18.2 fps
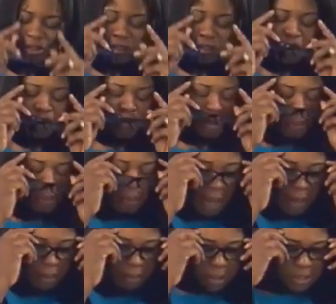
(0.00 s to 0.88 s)
Turn your
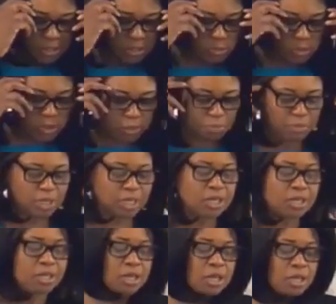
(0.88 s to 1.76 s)
Bibles with
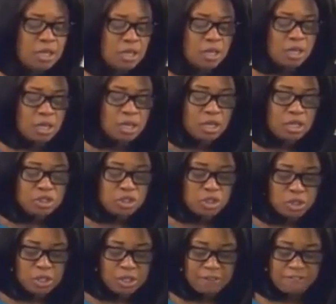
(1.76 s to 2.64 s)
me
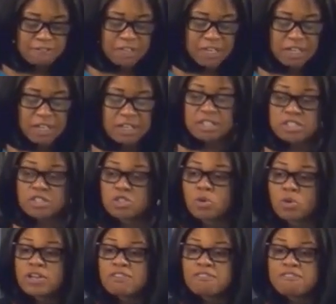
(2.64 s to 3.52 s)
to Leviticus
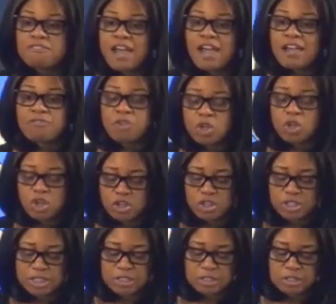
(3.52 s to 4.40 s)
25. We're
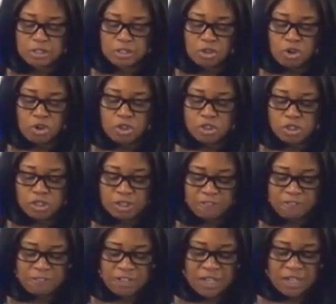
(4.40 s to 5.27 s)
going to go to
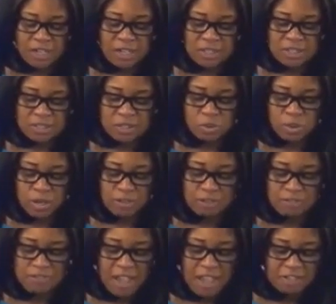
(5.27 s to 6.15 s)
Leviticus
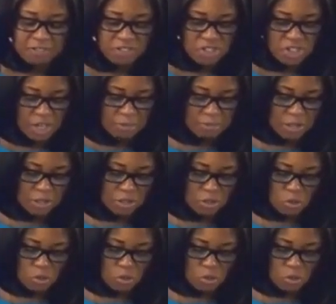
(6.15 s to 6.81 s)
25, chapter